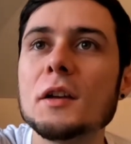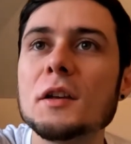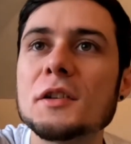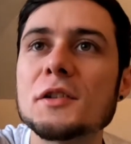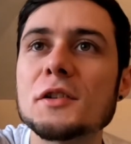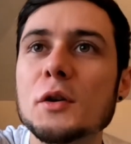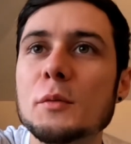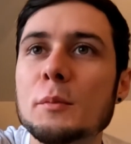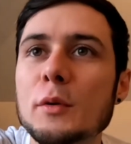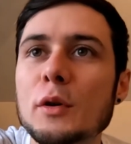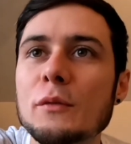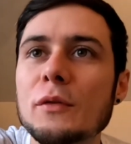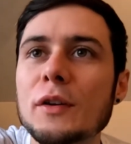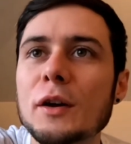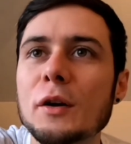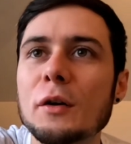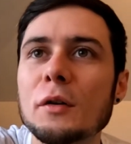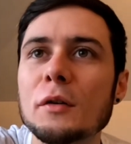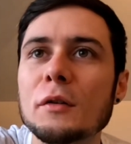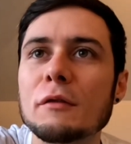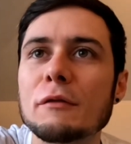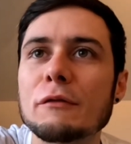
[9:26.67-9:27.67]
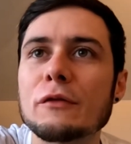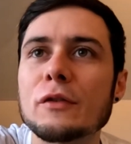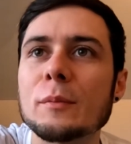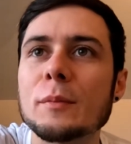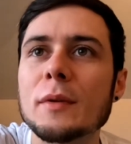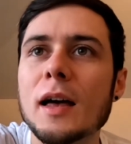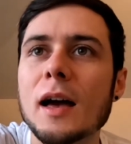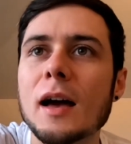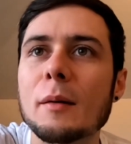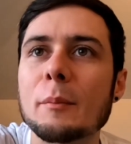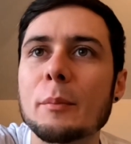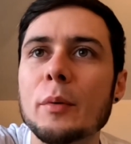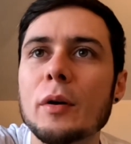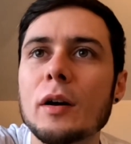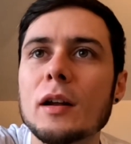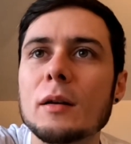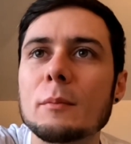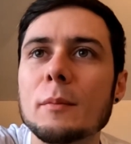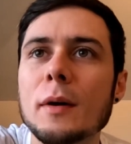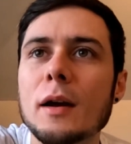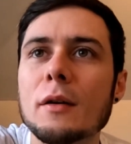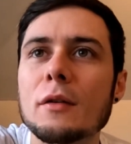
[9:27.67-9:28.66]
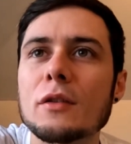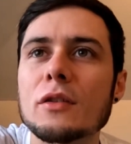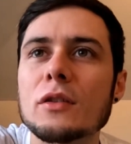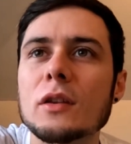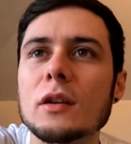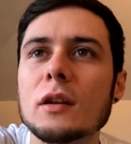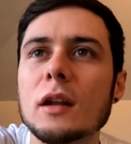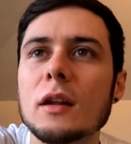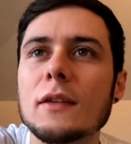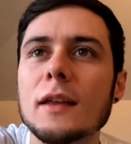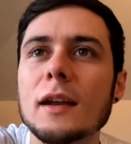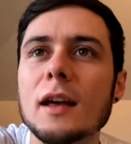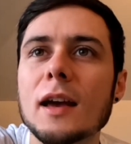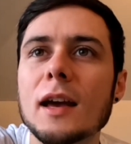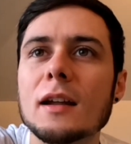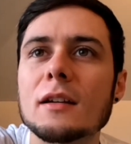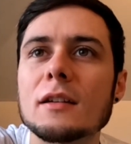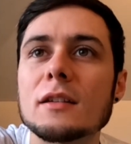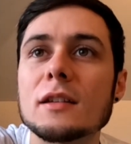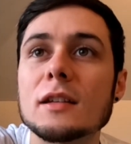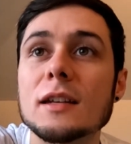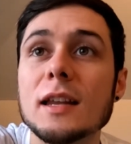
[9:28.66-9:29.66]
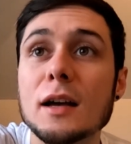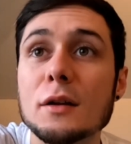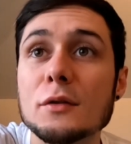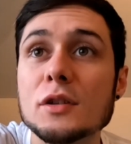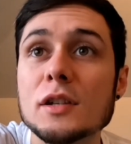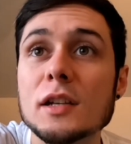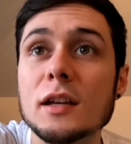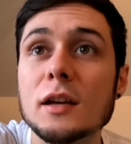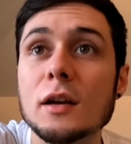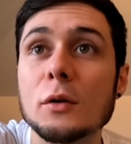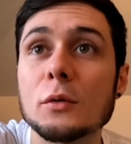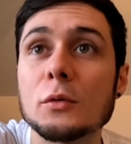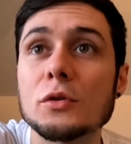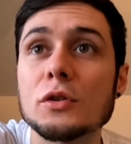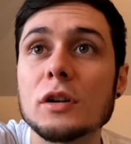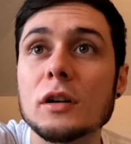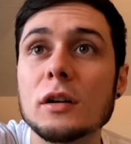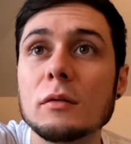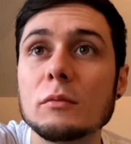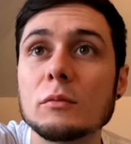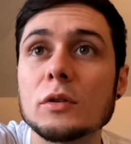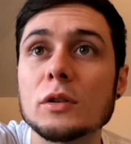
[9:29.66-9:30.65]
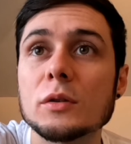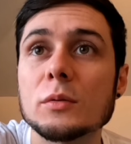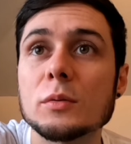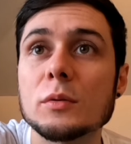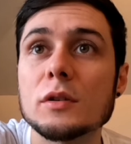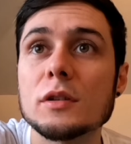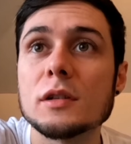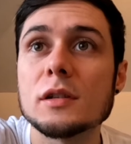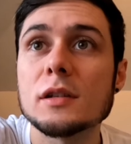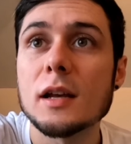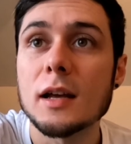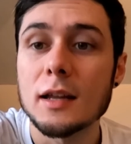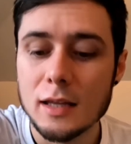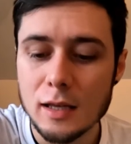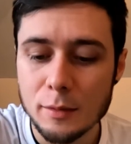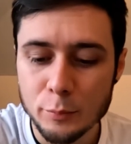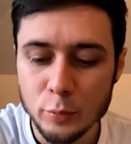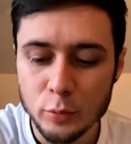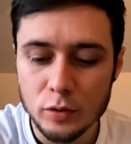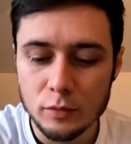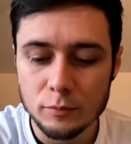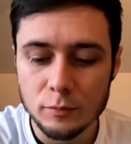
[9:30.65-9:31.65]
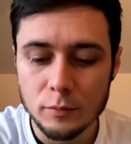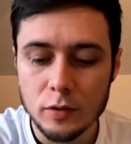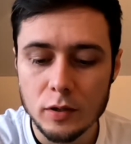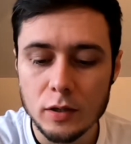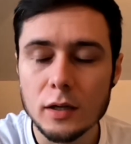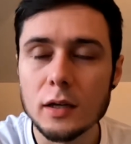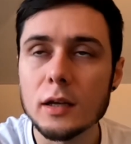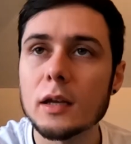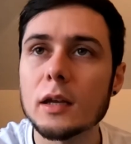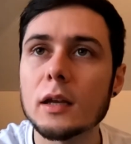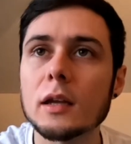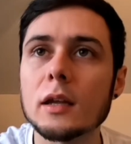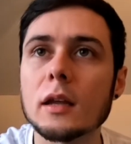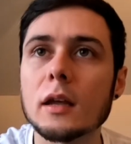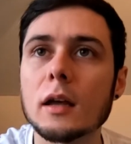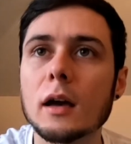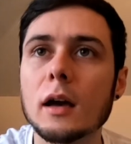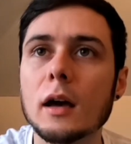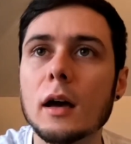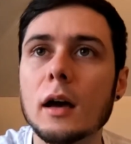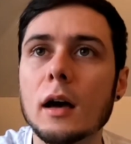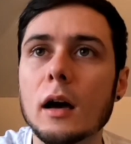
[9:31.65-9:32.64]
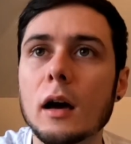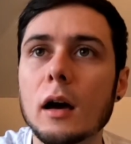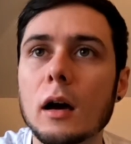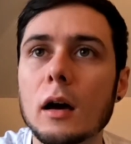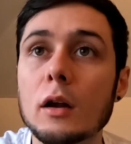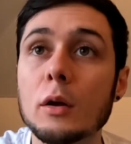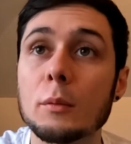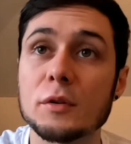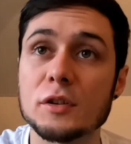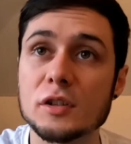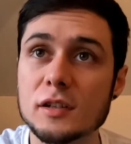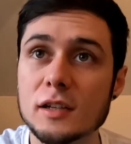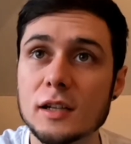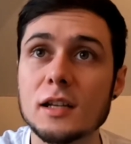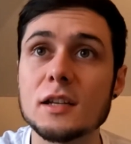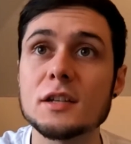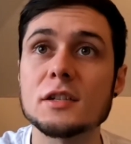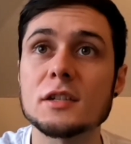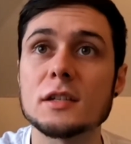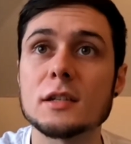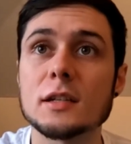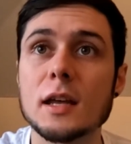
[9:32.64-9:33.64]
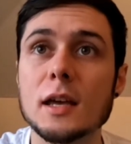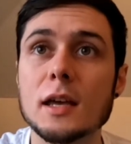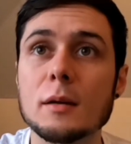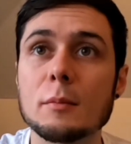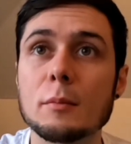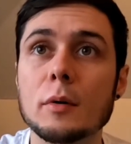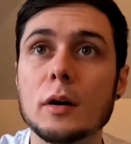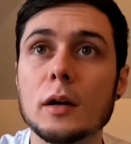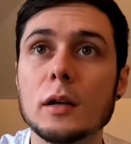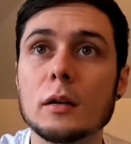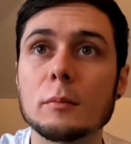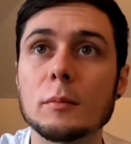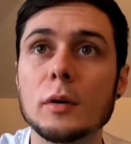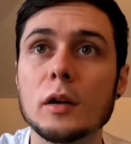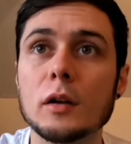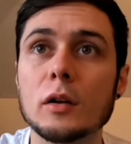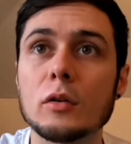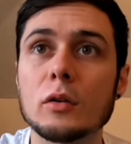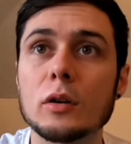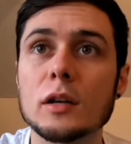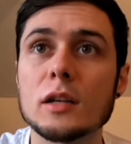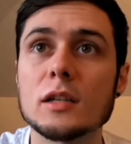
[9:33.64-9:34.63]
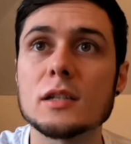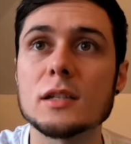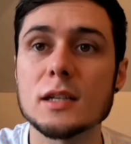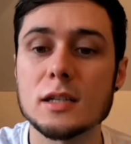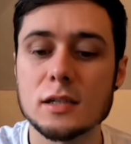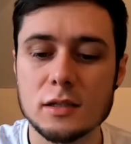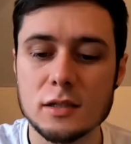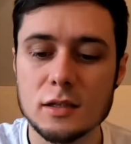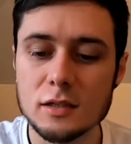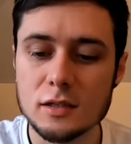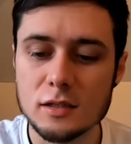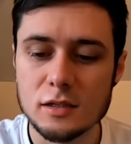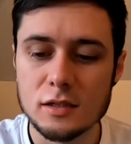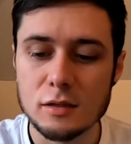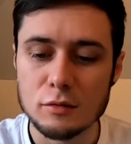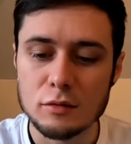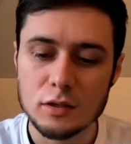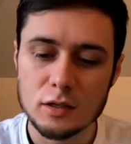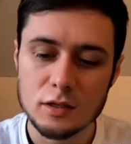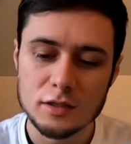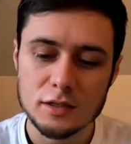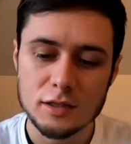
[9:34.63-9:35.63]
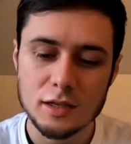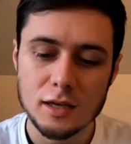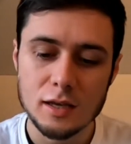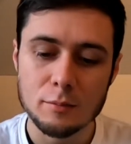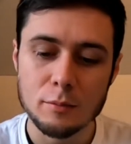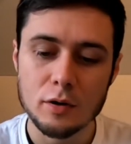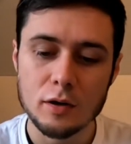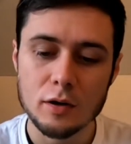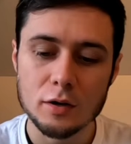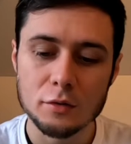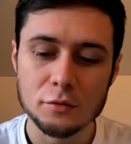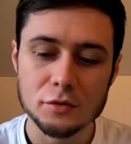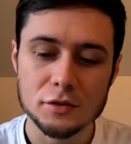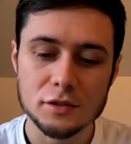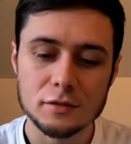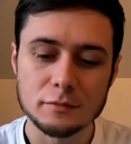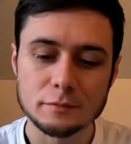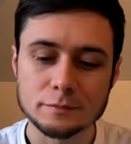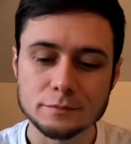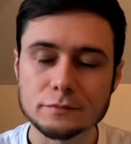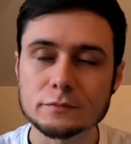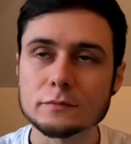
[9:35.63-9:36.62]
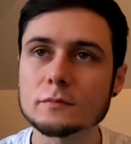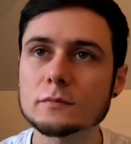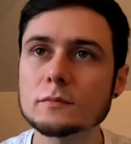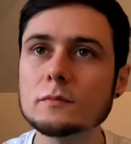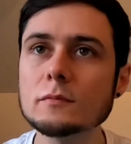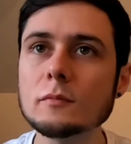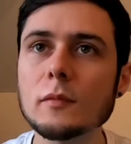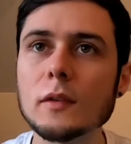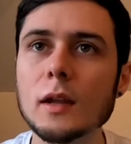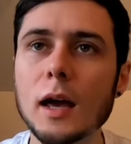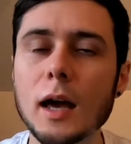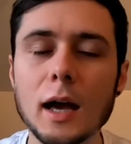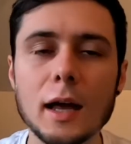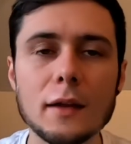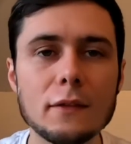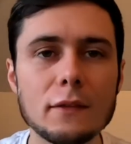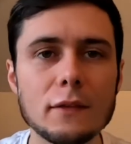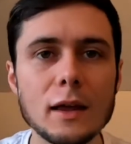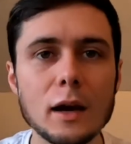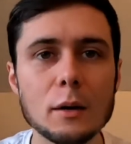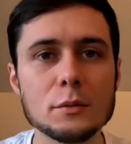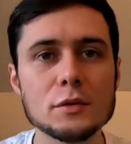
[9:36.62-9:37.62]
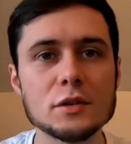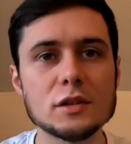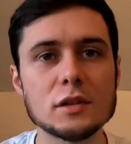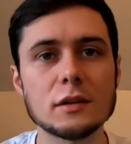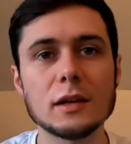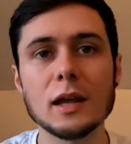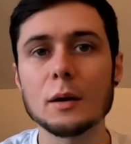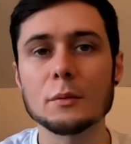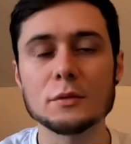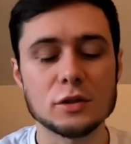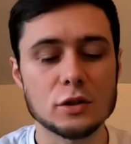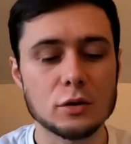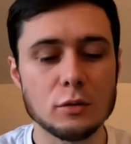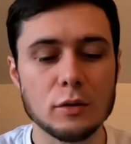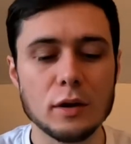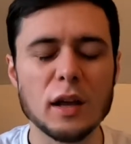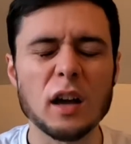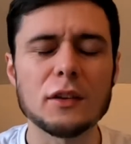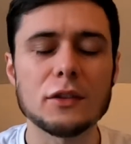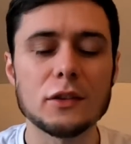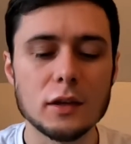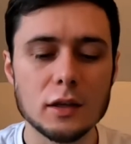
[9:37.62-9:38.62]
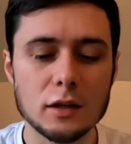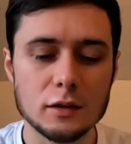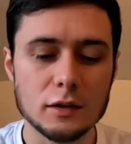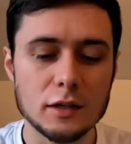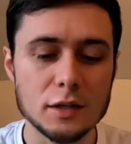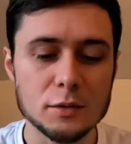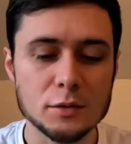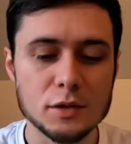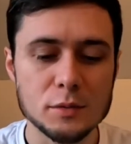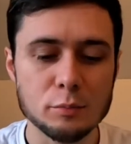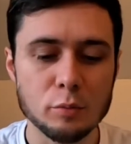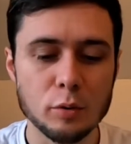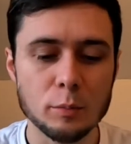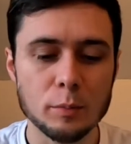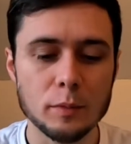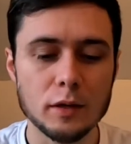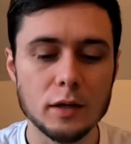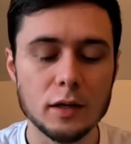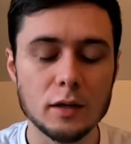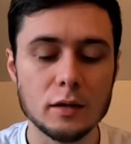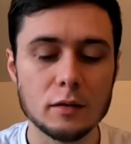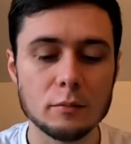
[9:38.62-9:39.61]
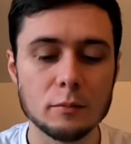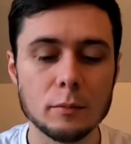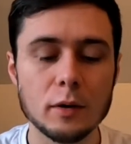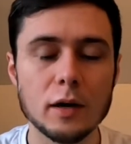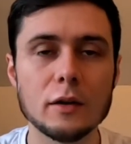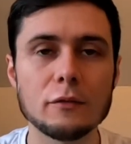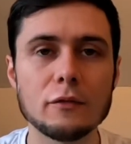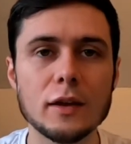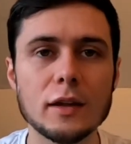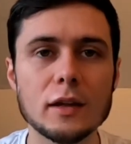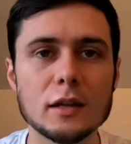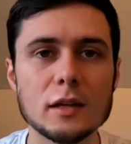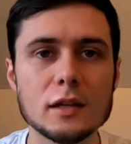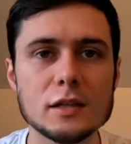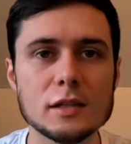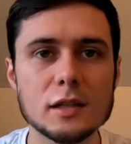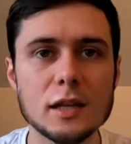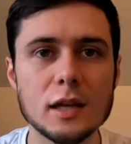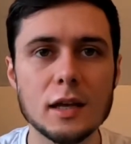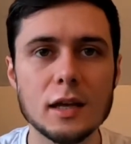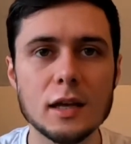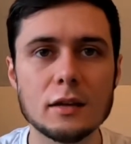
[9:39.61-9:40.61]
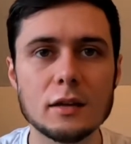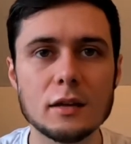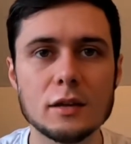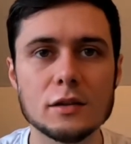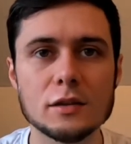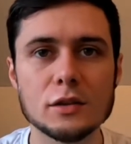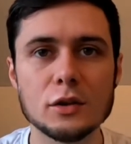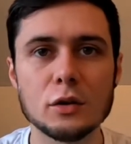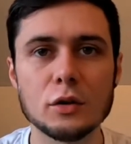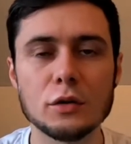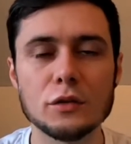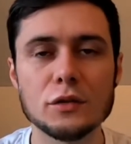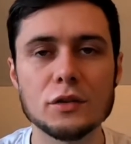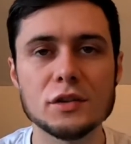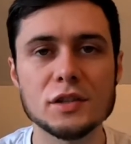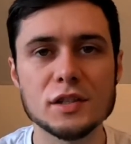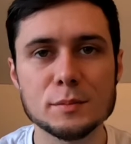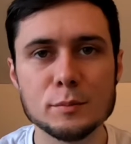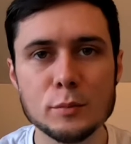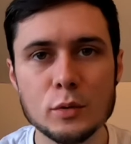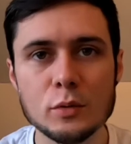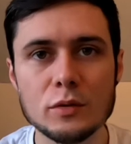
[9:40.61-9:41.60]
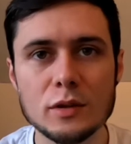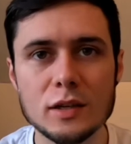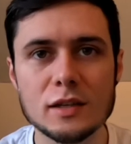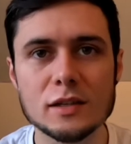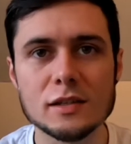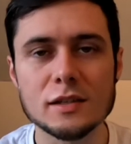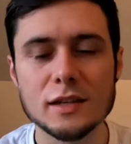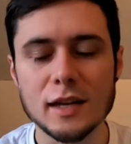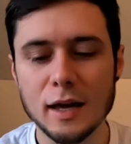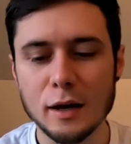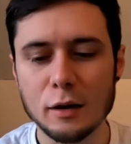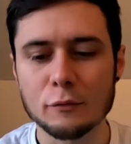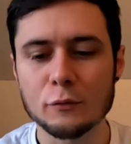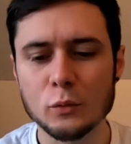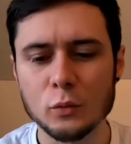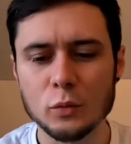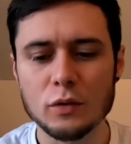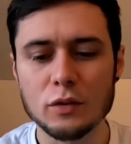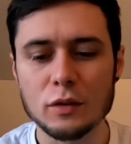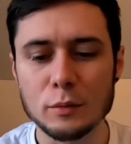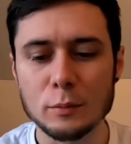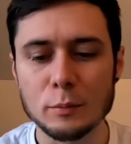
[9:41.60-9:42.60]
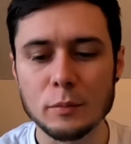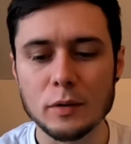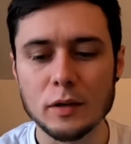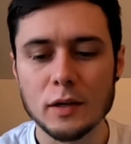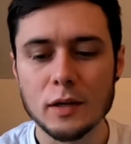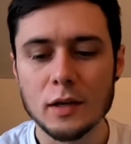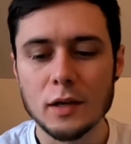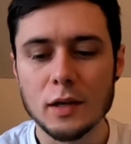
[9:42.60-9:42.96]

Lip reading: So moving on from that Brighton Marathon, then I had the Downslink Ultra, which was at that point which still is to date, my longest distance, so 38 miles. And that was great. I think this is probably my event this year that has gone the smoothest out of all of them.